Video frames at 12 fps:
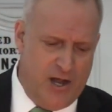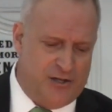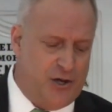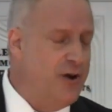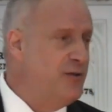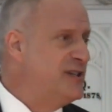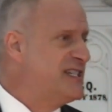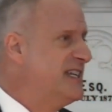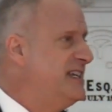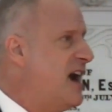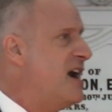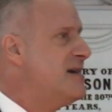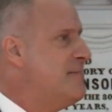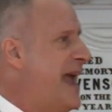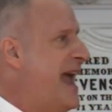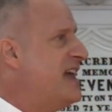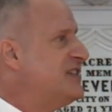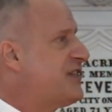So it was the young
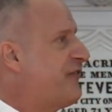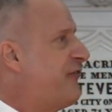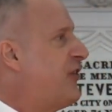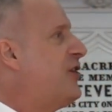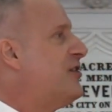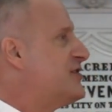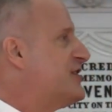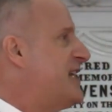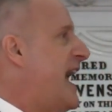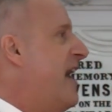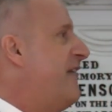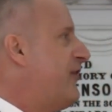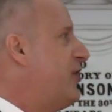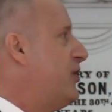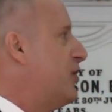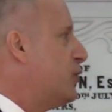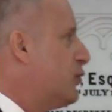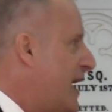man's first
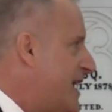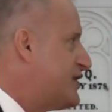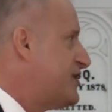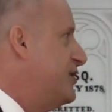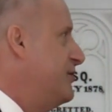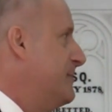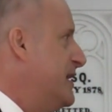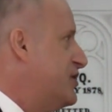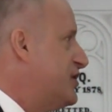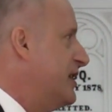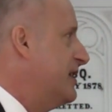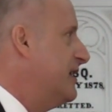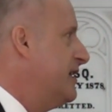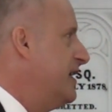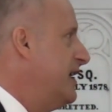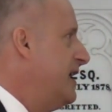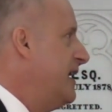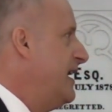ever rescue mission,
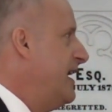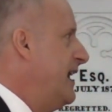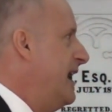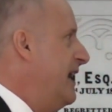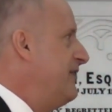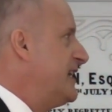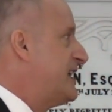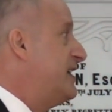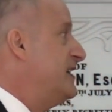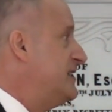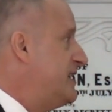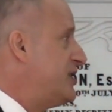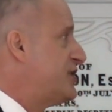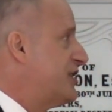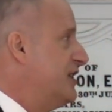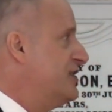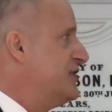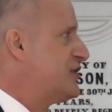and the
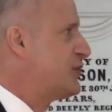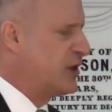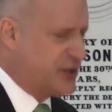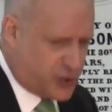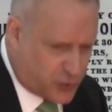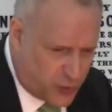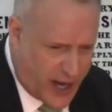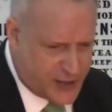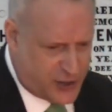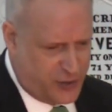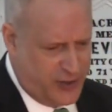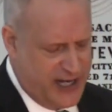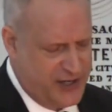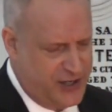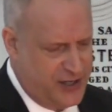conditions were treacherous.